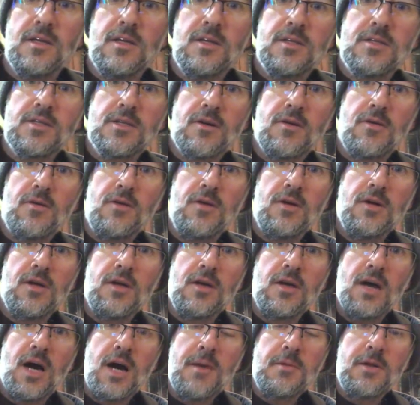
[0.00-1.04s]
So
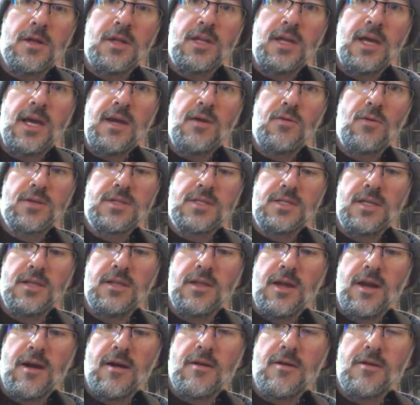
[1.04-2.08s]
I'm going to take what's in
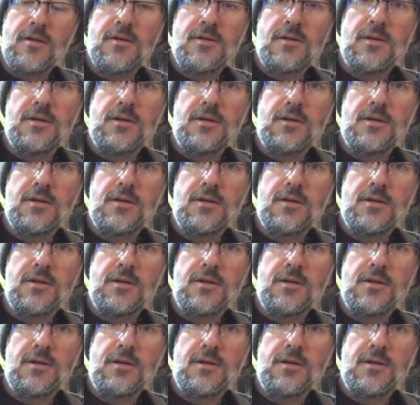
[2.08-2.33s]
there,